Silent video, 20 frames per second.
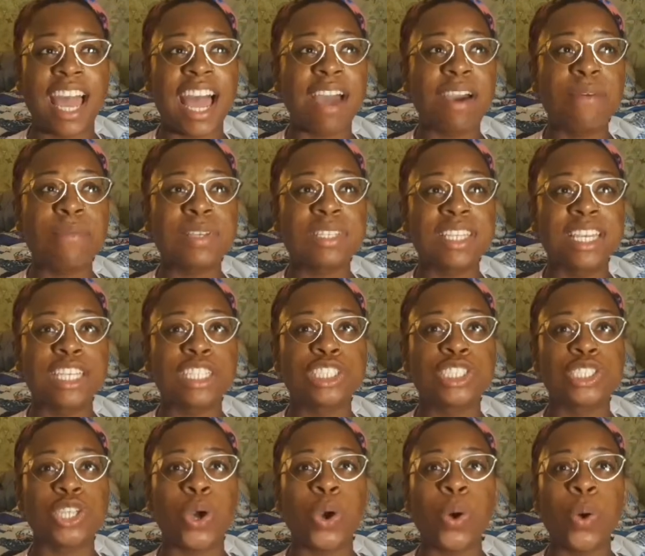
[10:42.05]
I was like
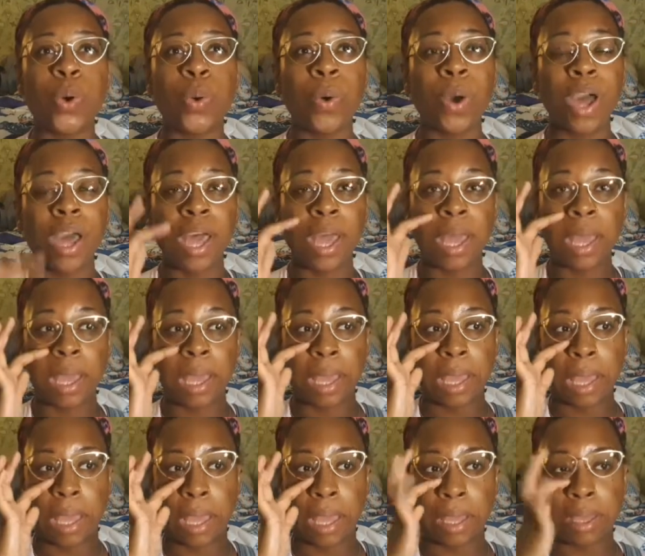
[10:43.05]
so
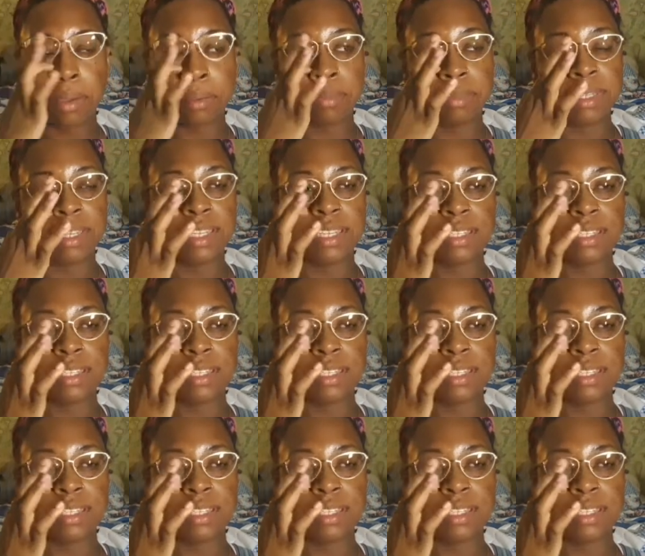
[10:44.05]
um